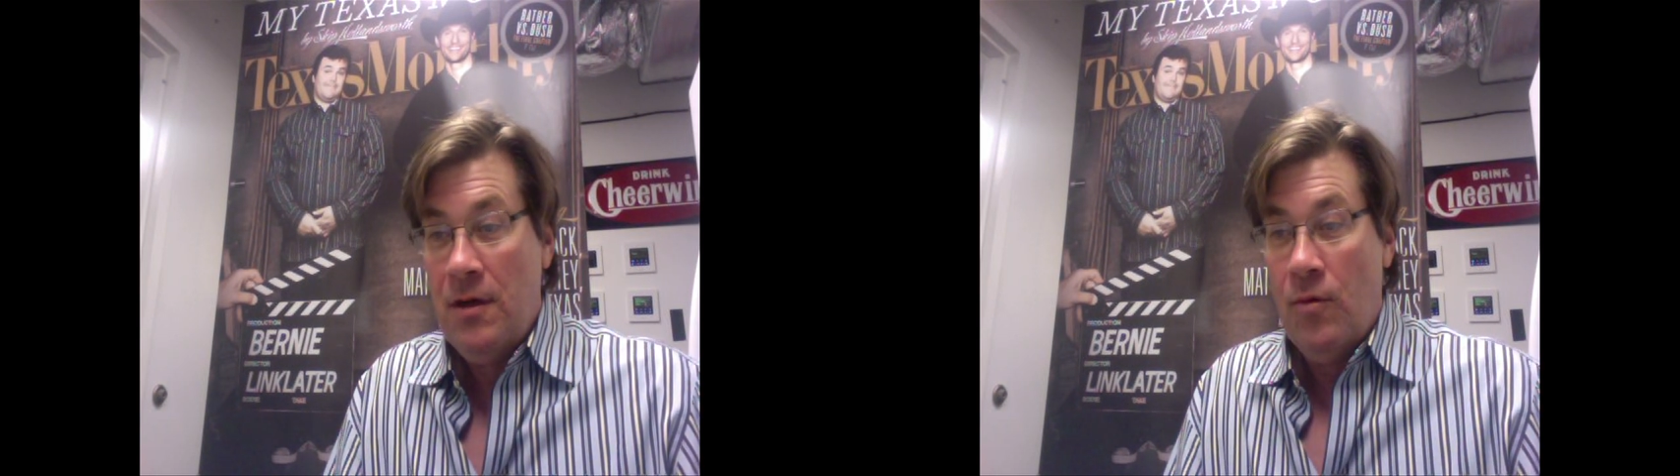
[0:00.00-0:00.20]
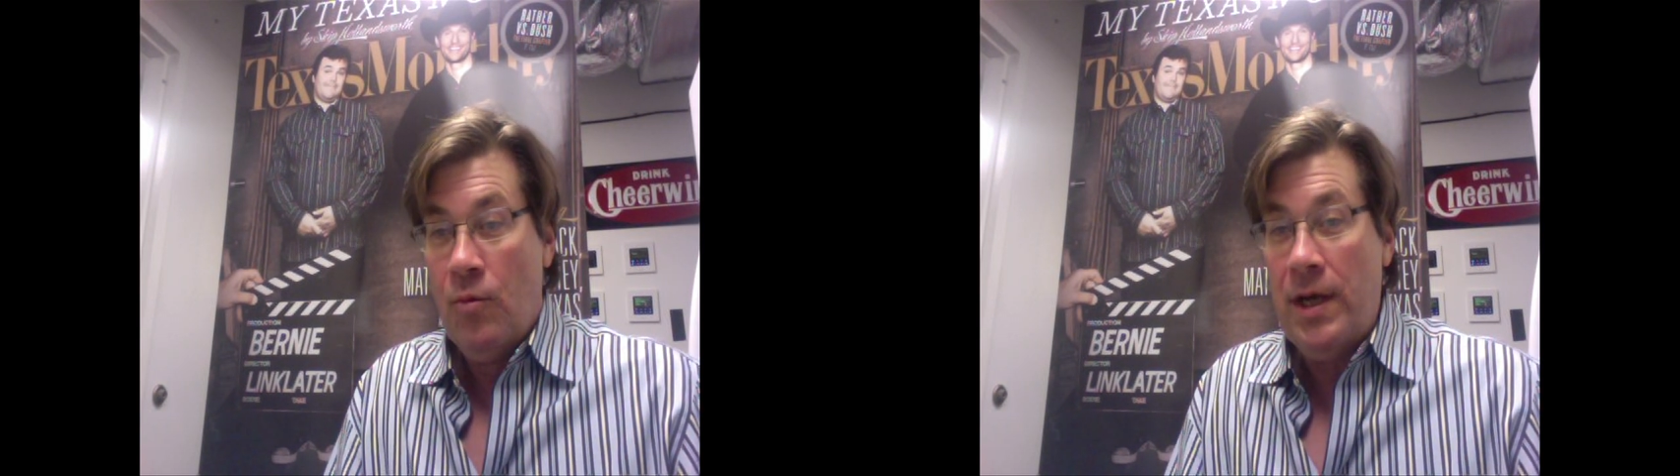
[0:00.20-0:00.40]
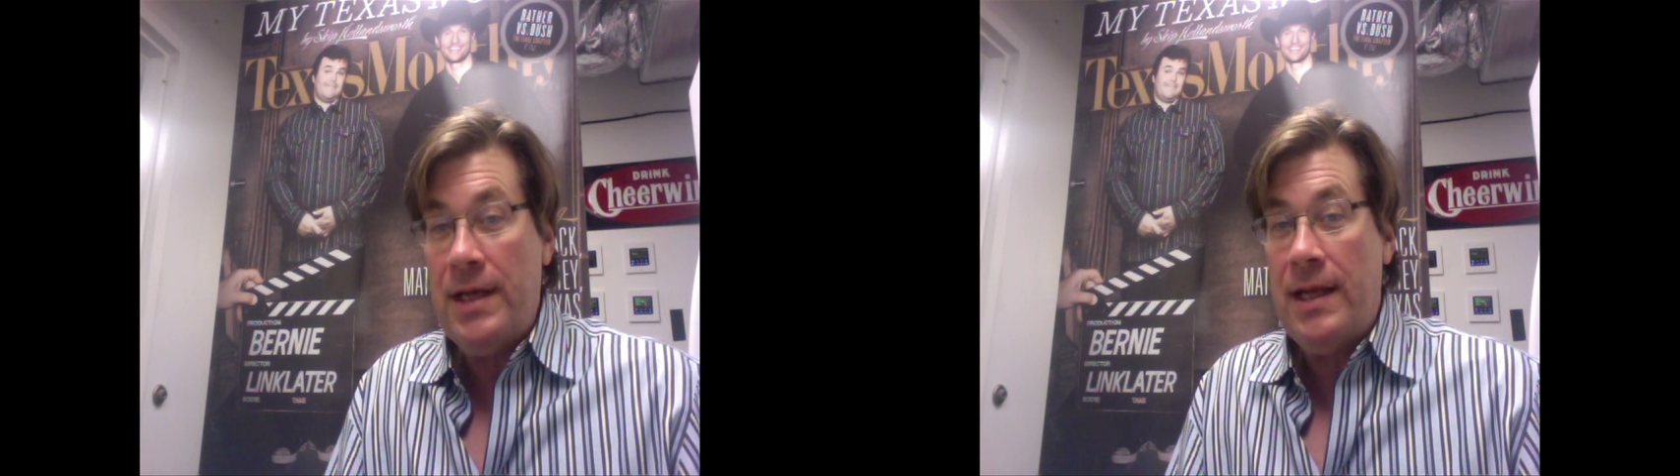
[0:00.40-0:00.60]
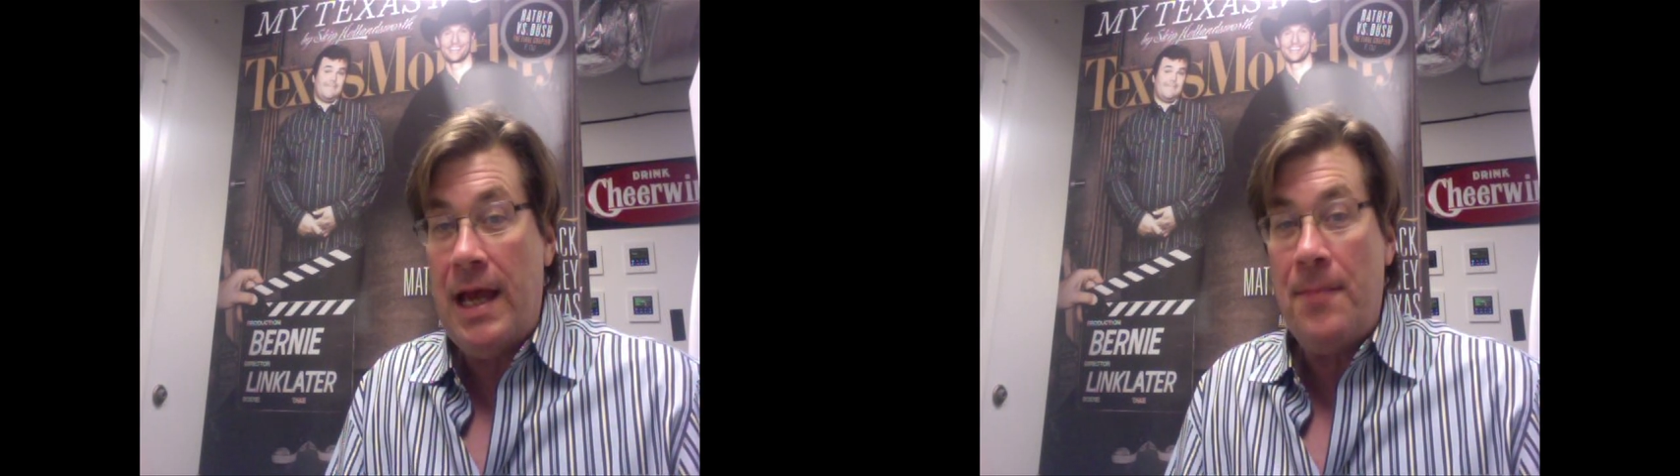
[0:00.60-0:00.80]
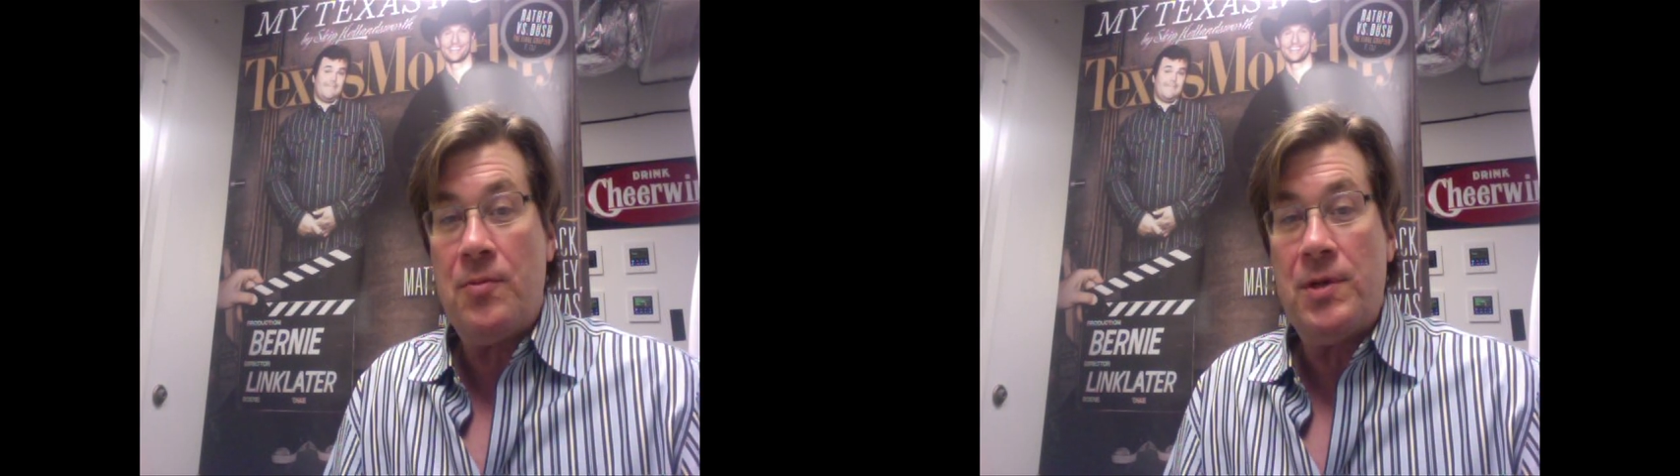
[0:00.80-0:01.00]
What had
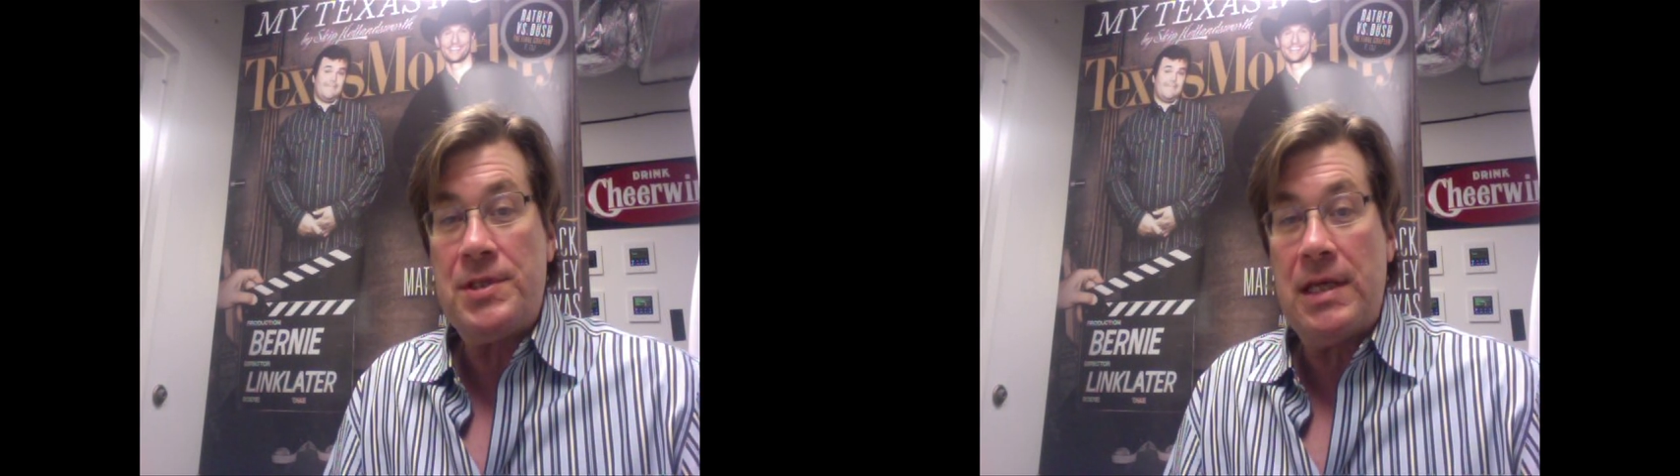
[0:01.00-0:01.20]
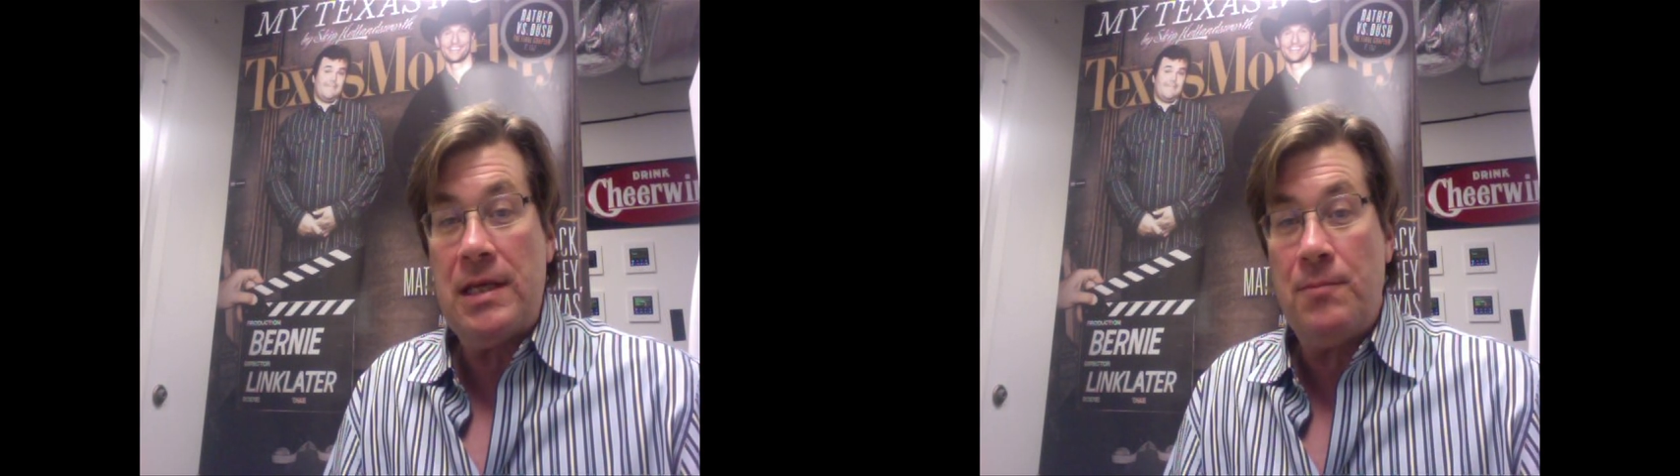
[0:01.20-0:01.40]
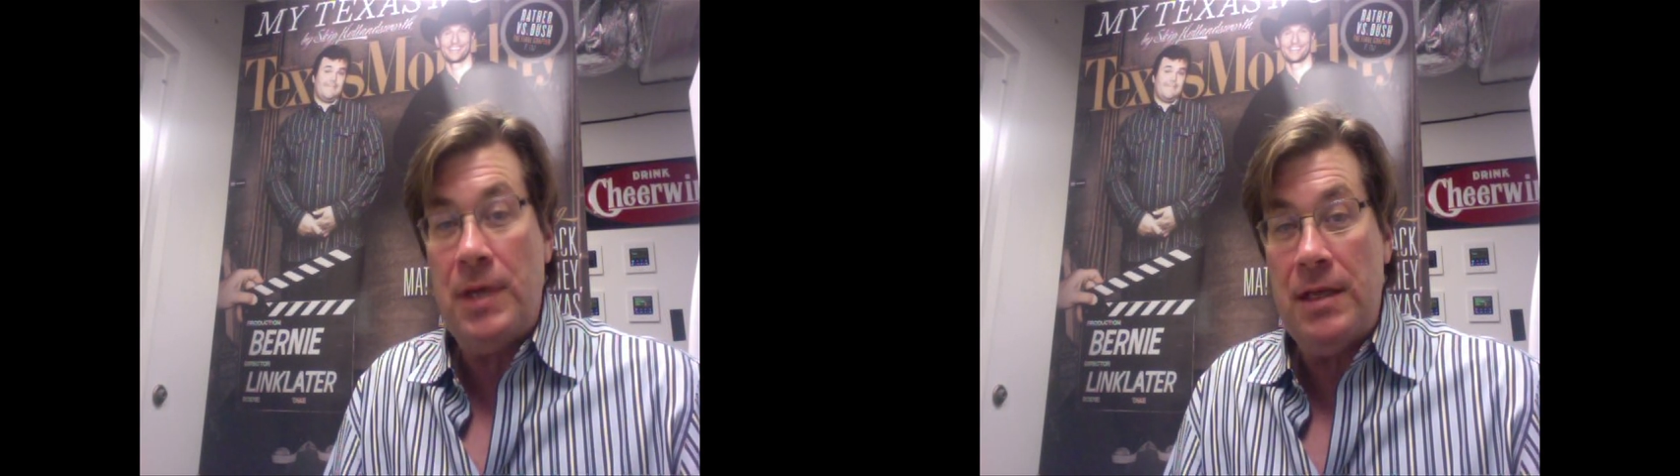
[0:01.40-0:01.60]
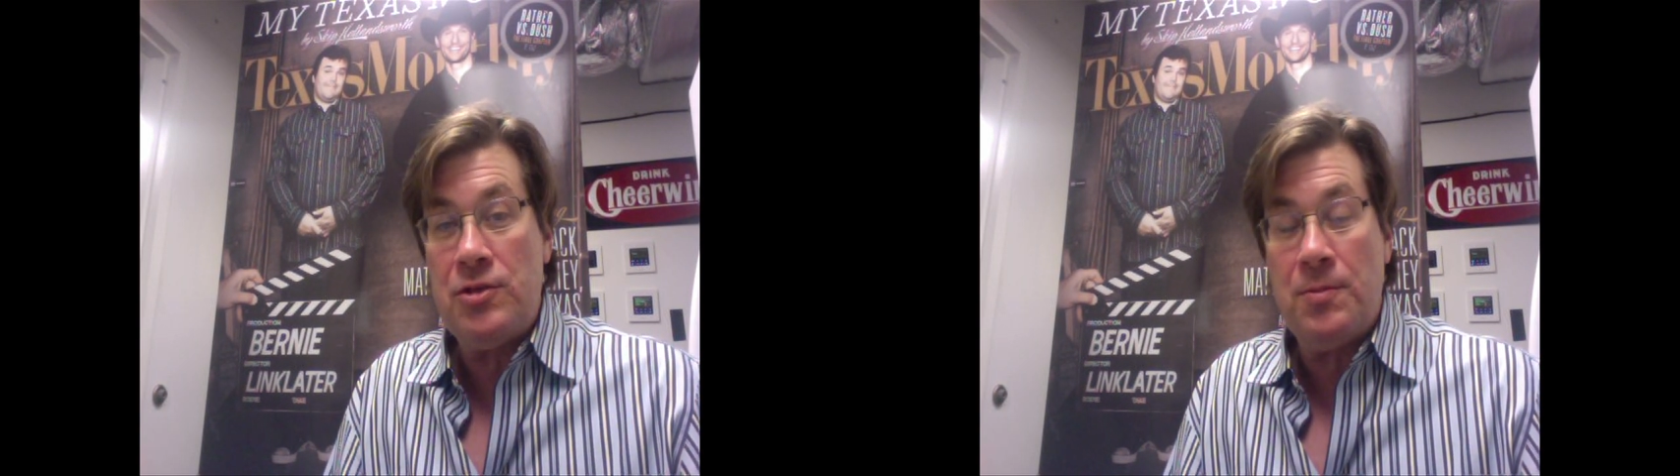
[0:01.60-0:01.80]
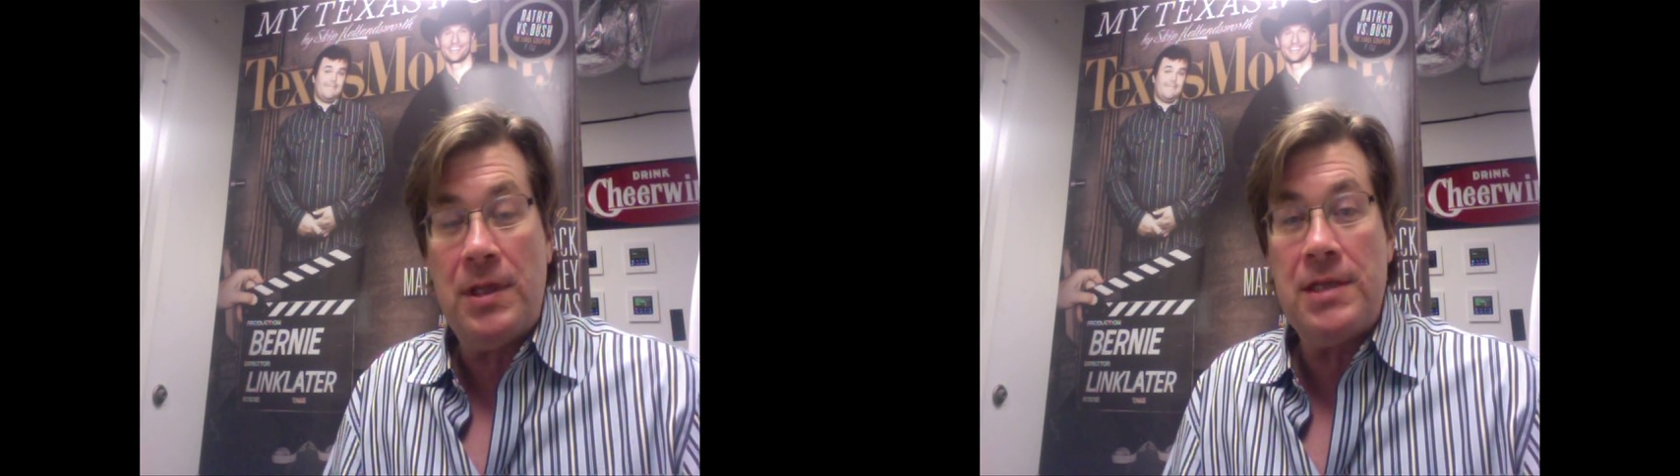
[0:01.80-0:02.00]
happened was he admitted
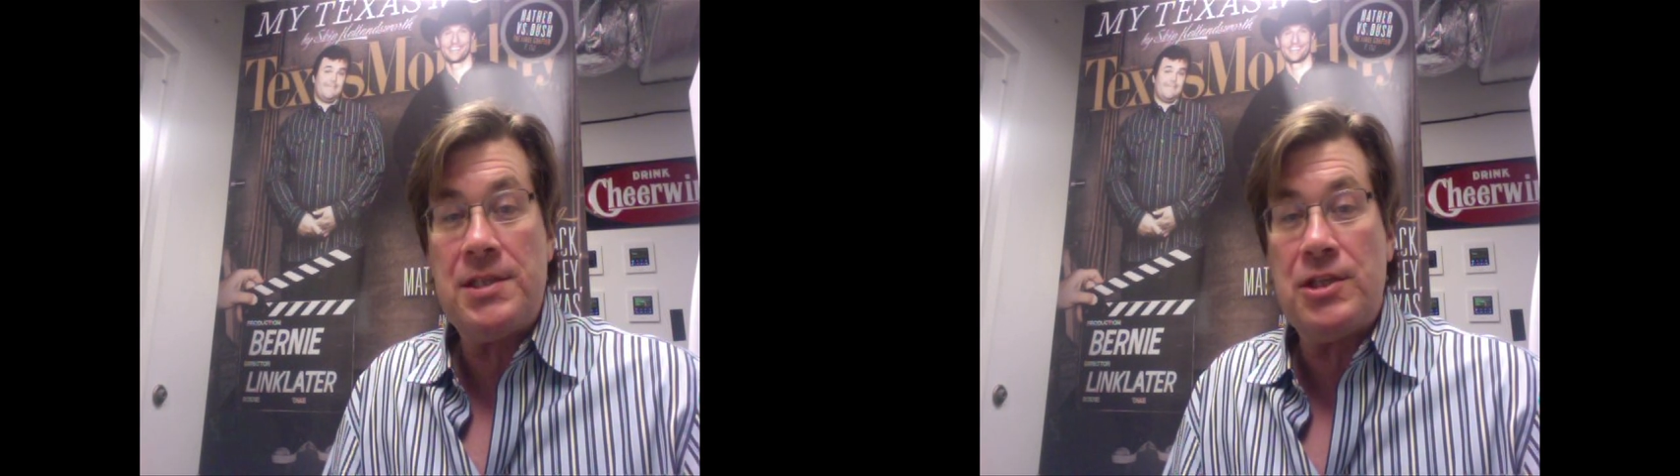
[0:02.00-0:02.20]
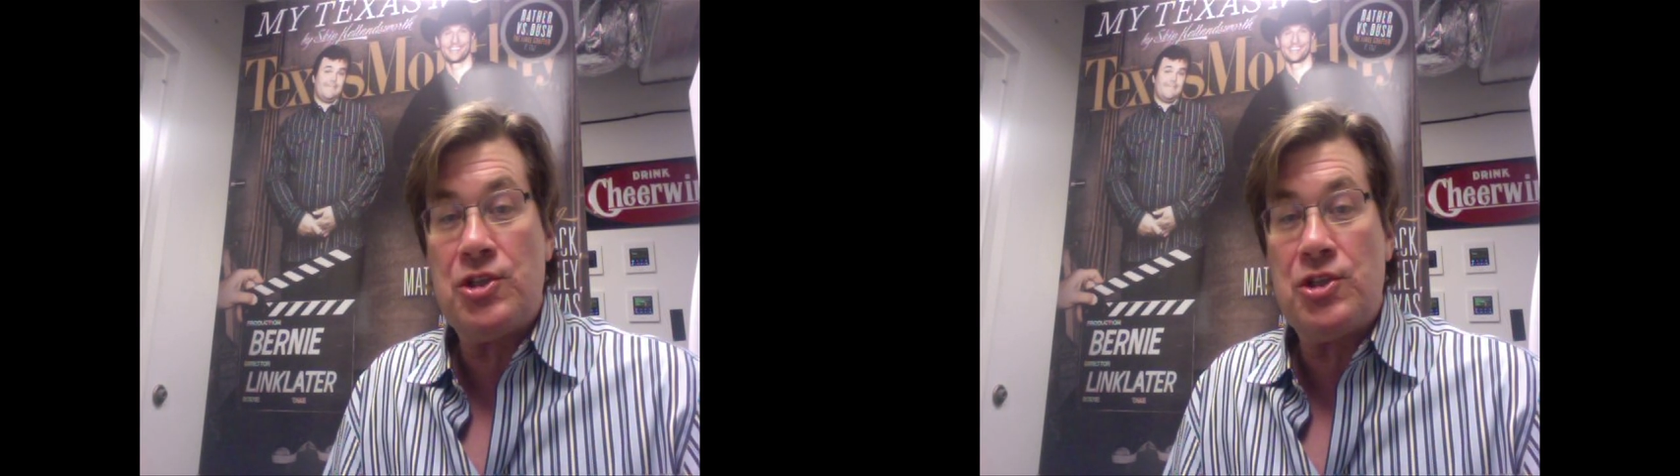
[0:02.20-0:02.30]
to police he